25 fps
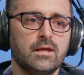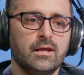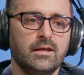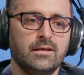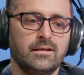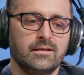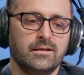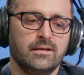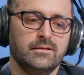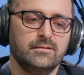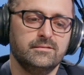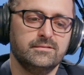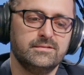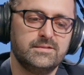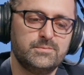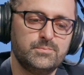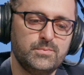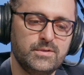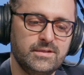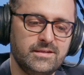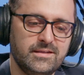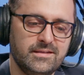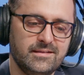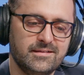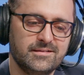And
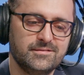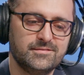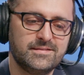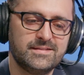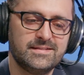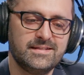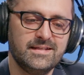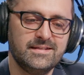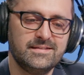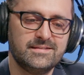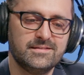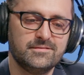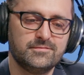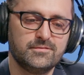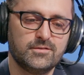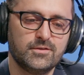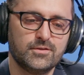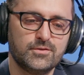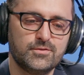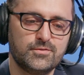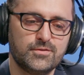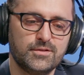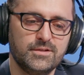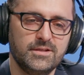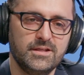speaking of states of
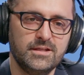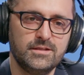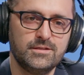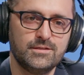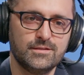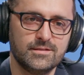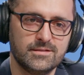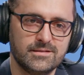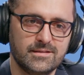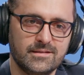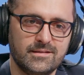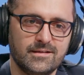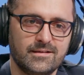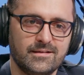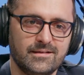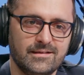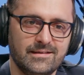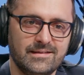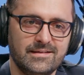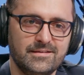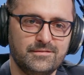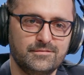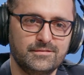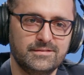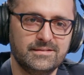contradictions that are
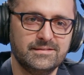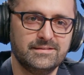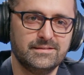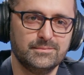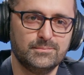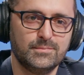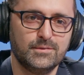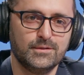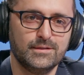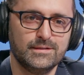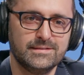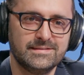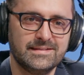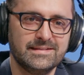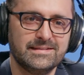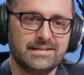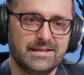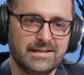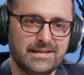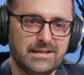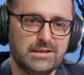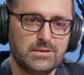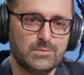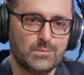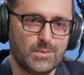lived at the body state,
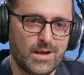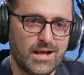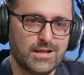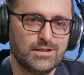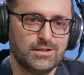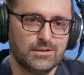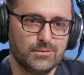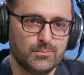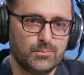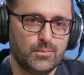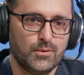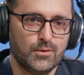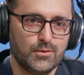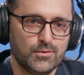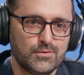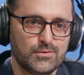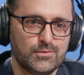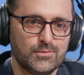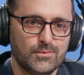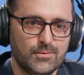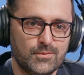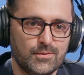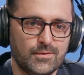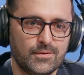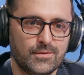I can imagine
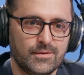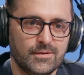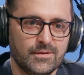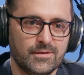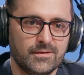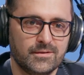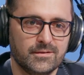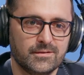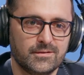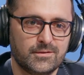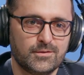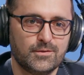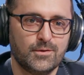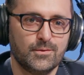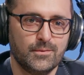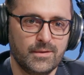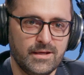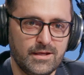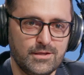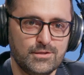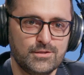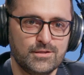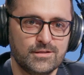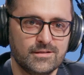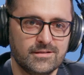post-war
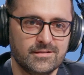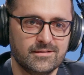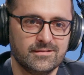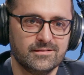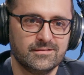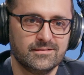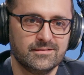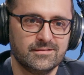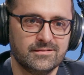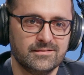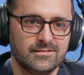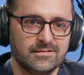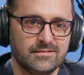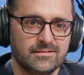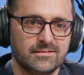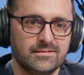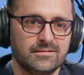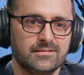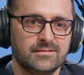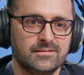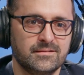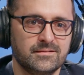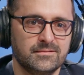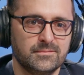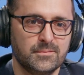Croatia,
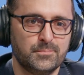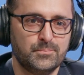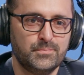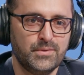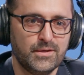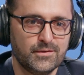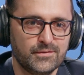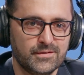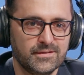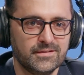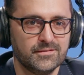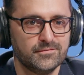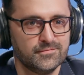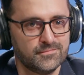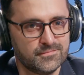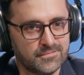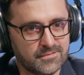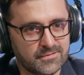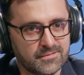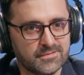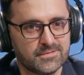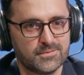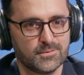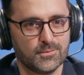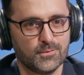a period of
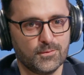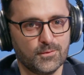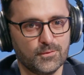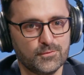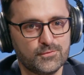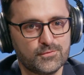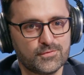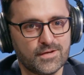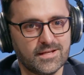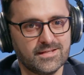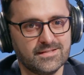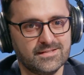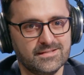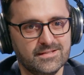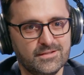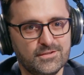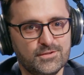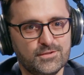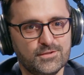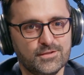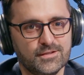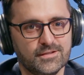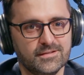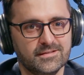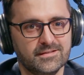so-called
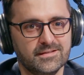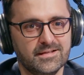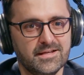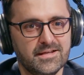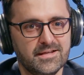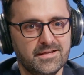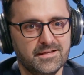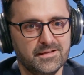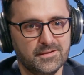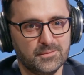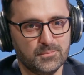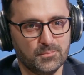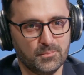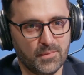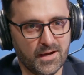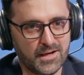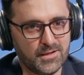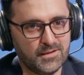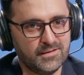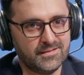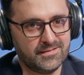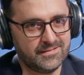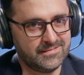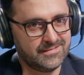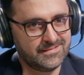transition,
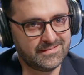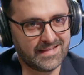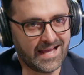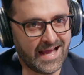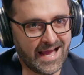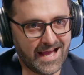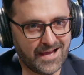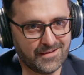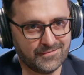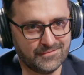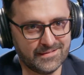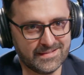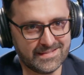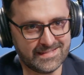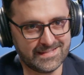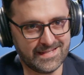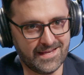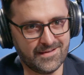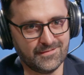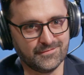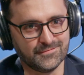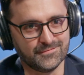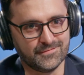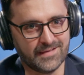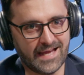might have
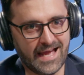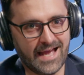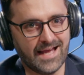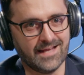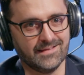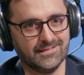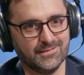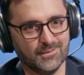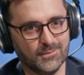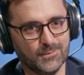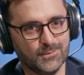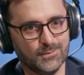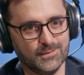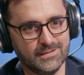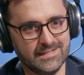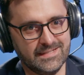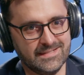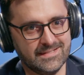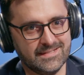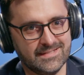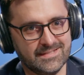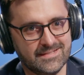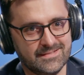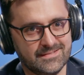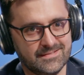itself had all
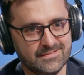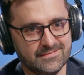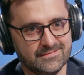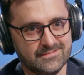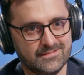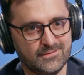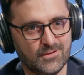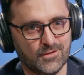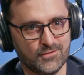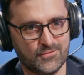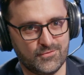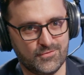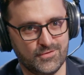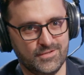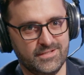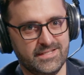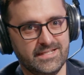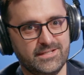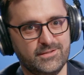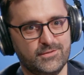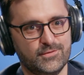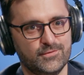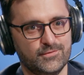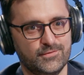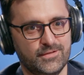these
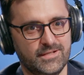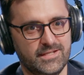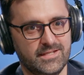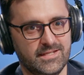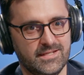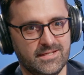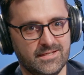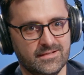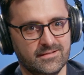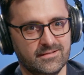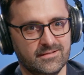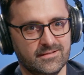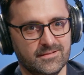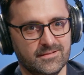contradictory